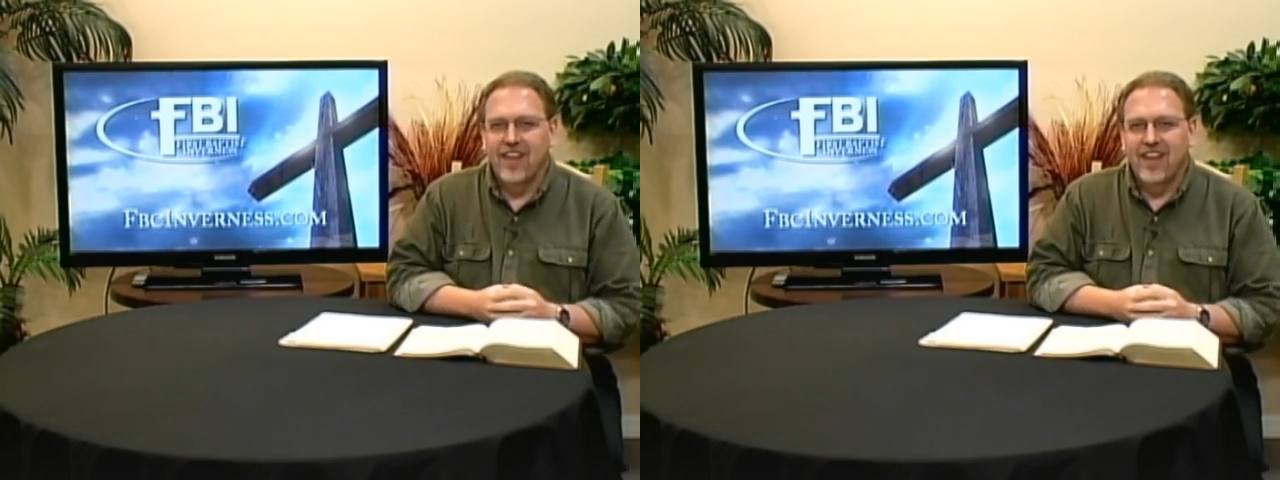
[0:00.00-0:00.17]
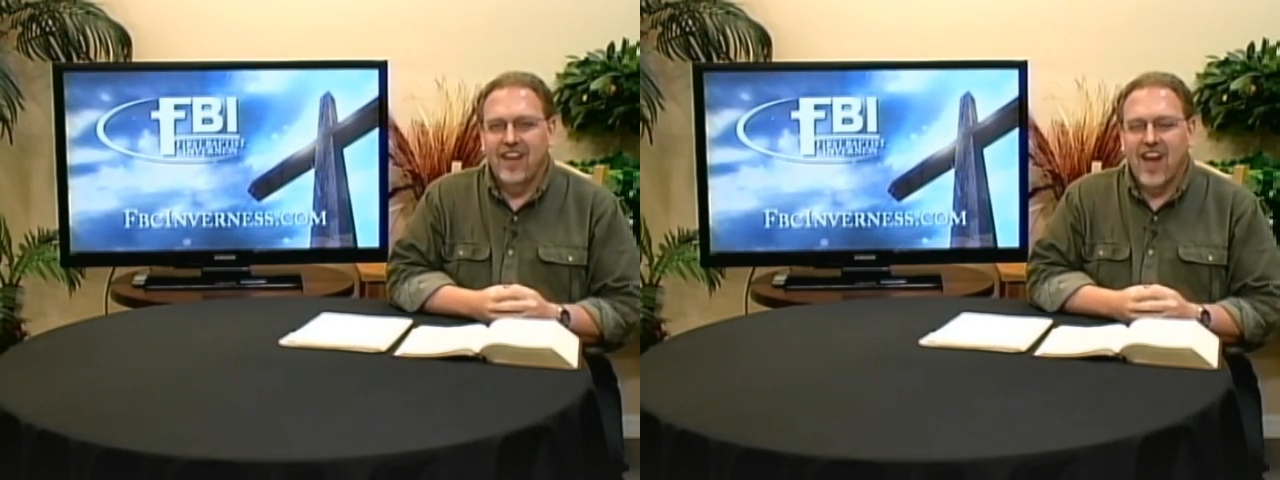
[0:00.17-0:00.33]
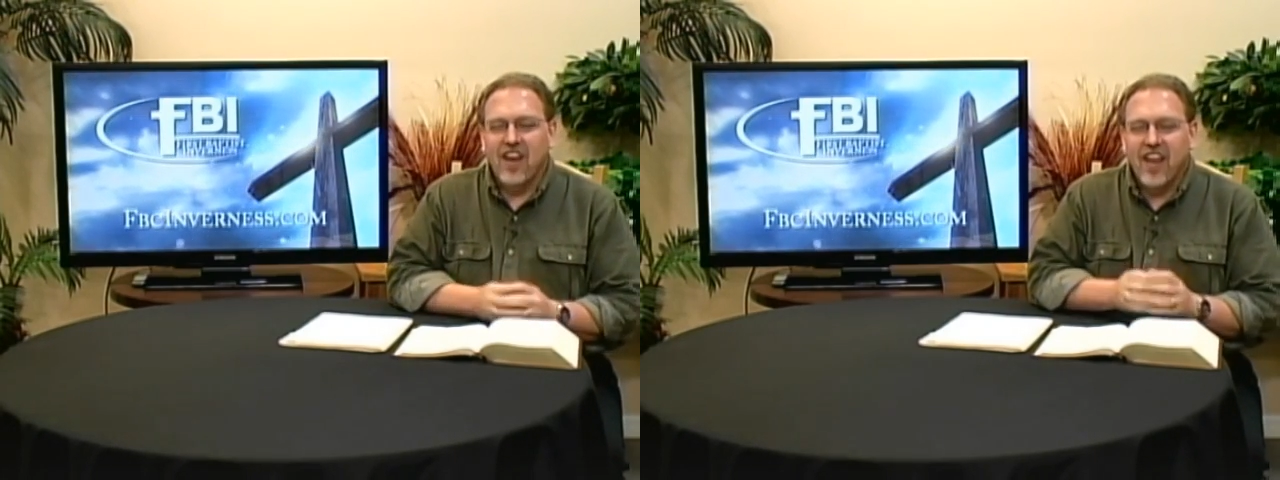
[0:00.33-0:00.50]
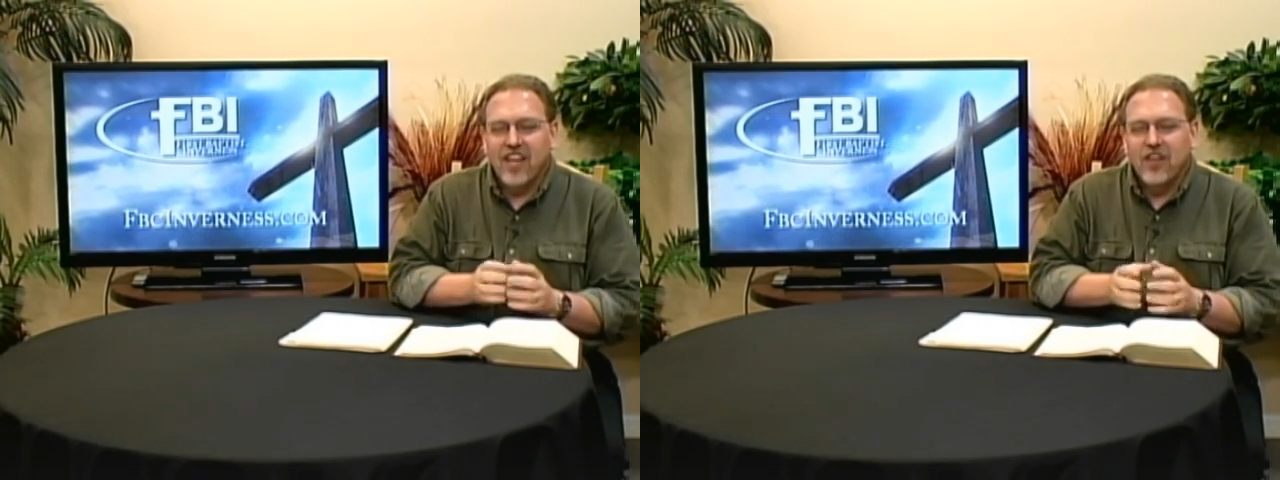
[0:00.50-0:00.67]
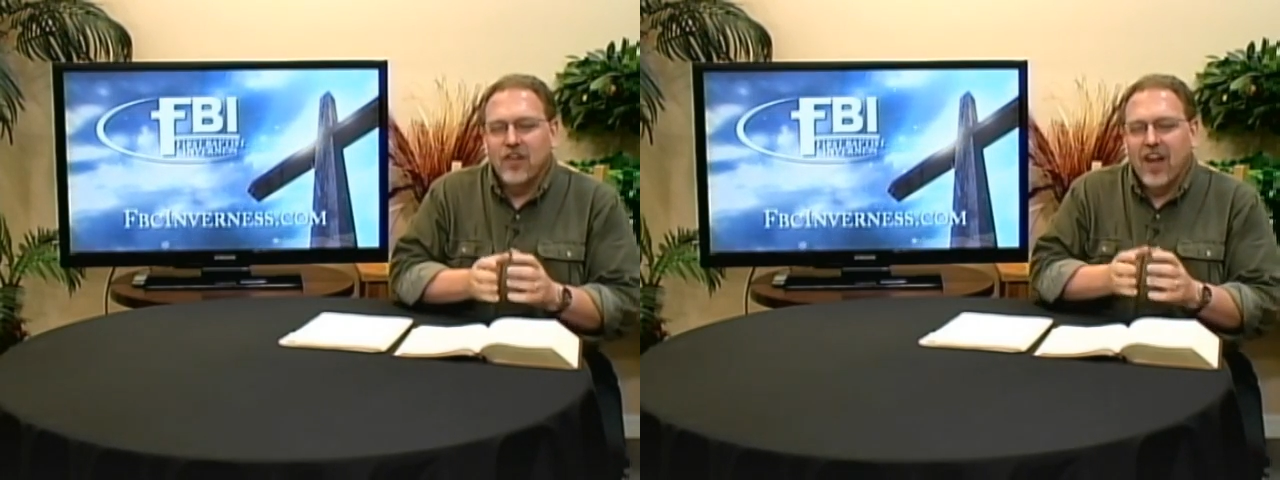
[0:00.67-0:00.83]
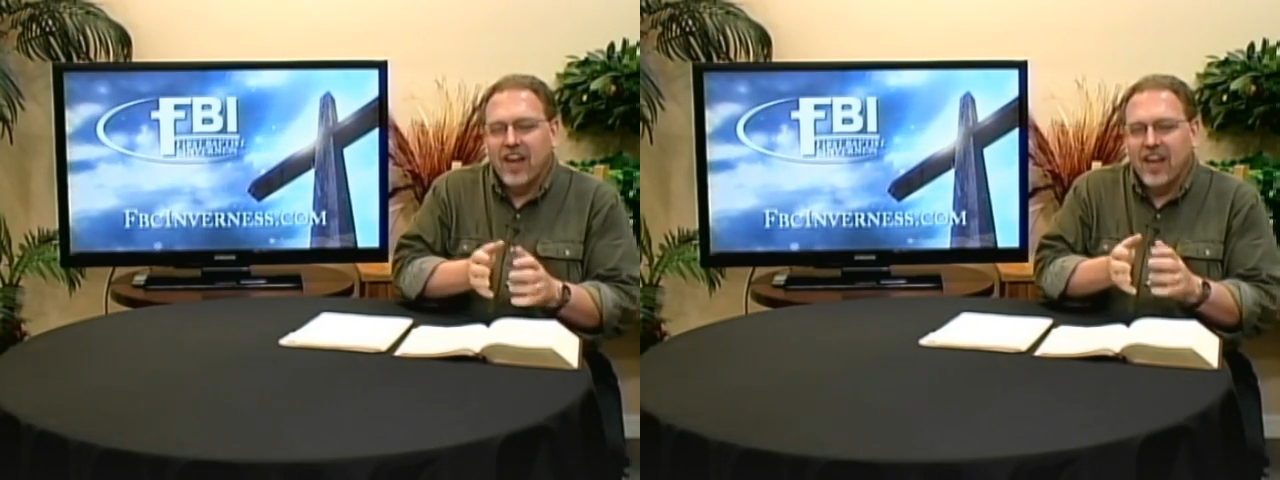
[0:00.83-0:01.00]
I'd like you
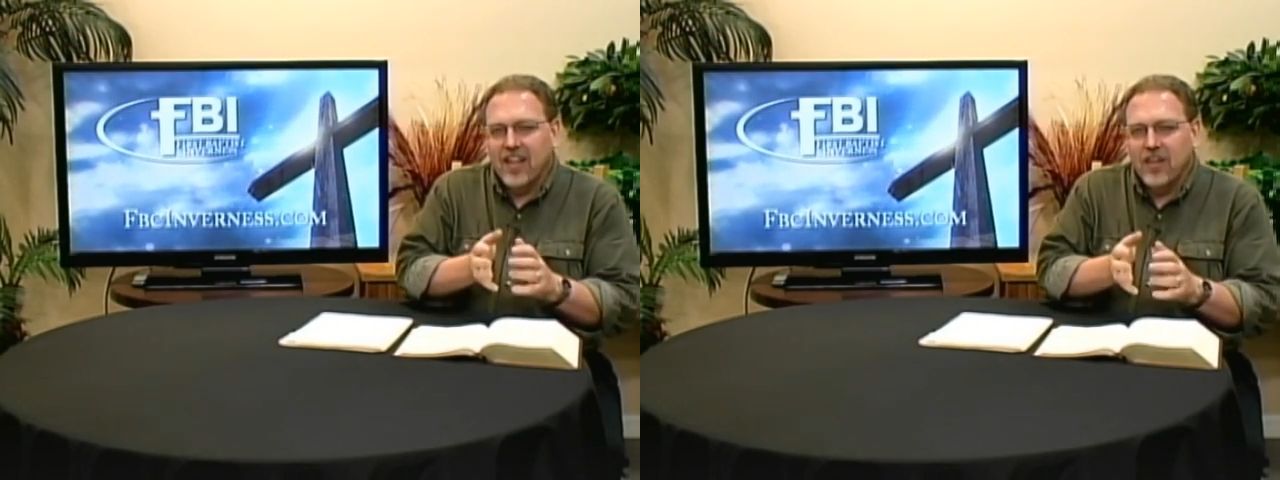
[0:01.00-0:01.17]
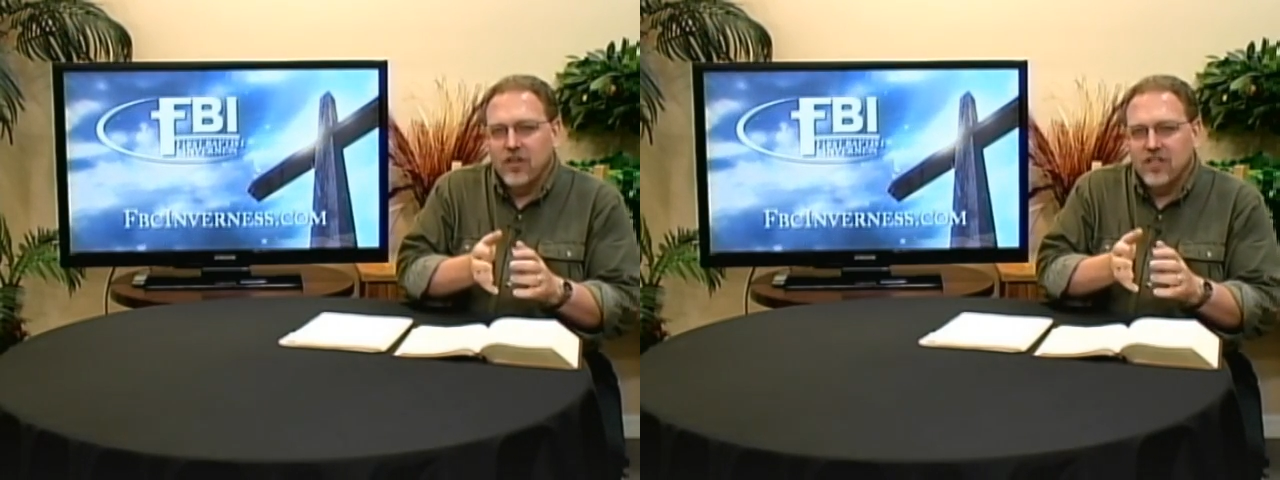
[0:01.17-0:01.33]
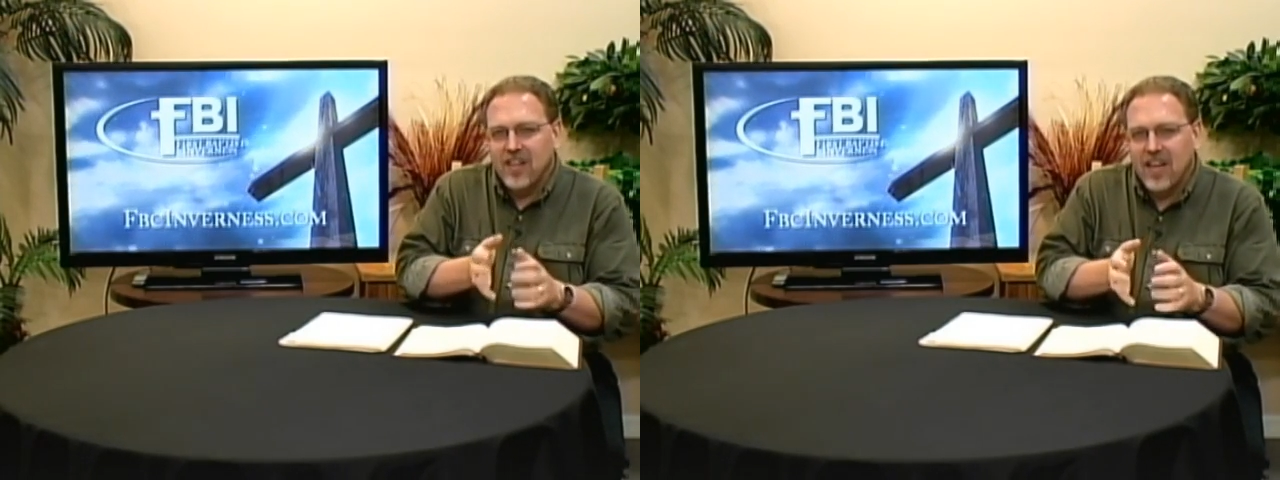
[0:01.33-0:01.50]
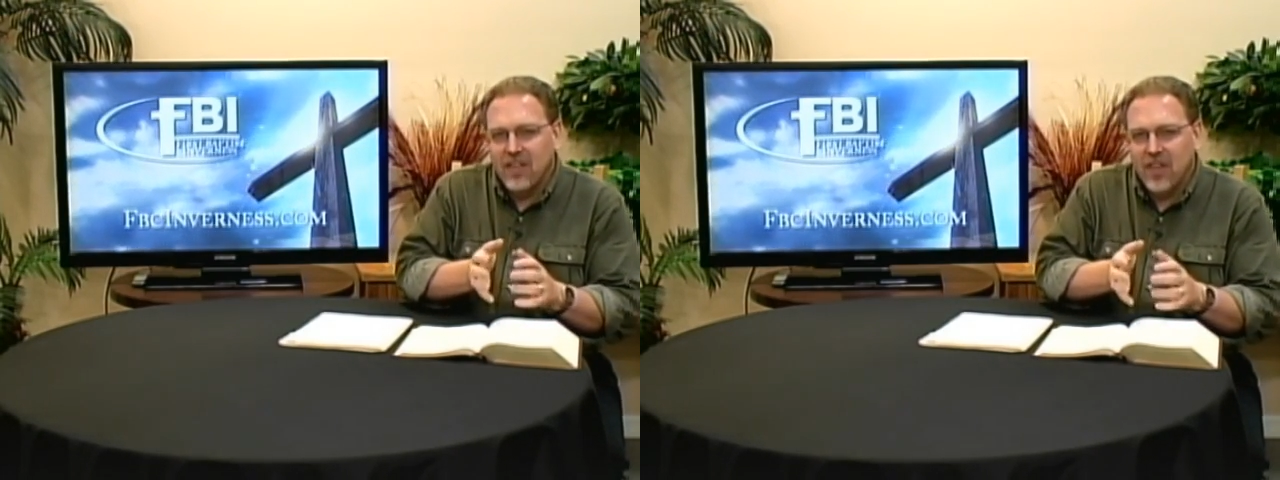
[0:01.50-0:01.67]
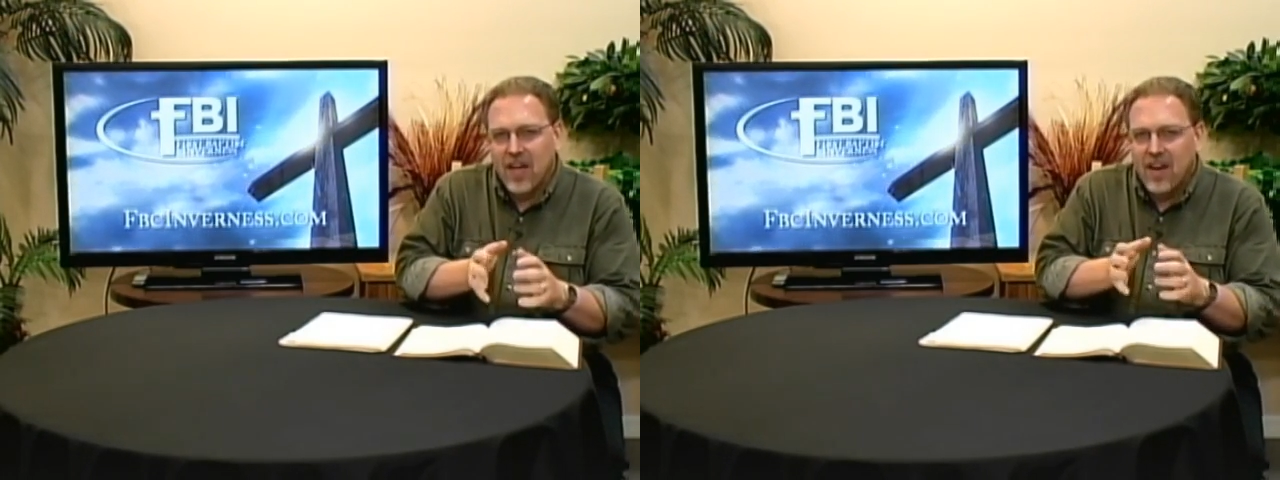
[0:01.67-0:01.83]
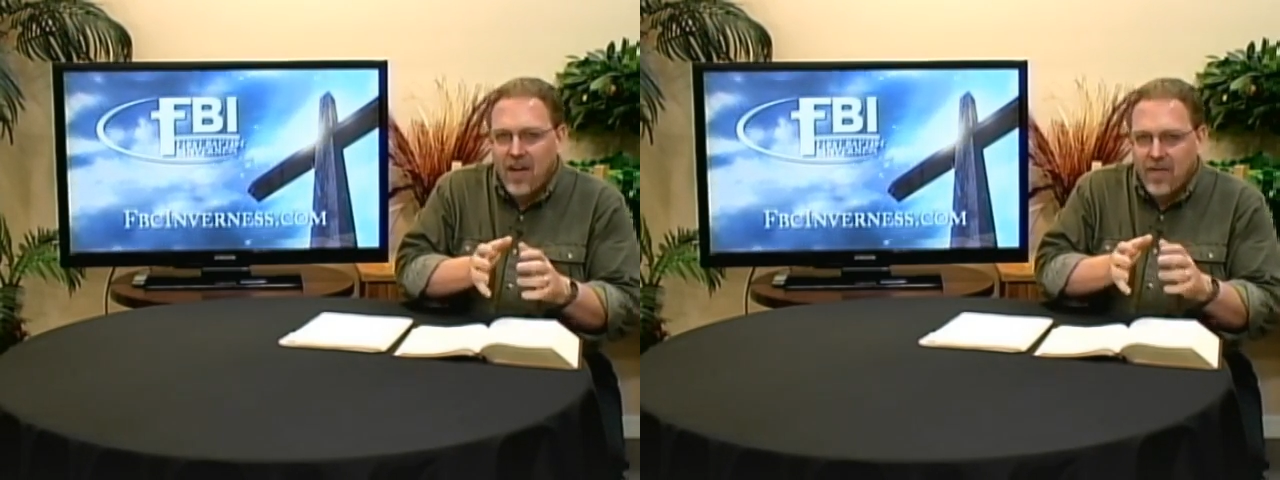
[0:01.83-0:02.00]
to take that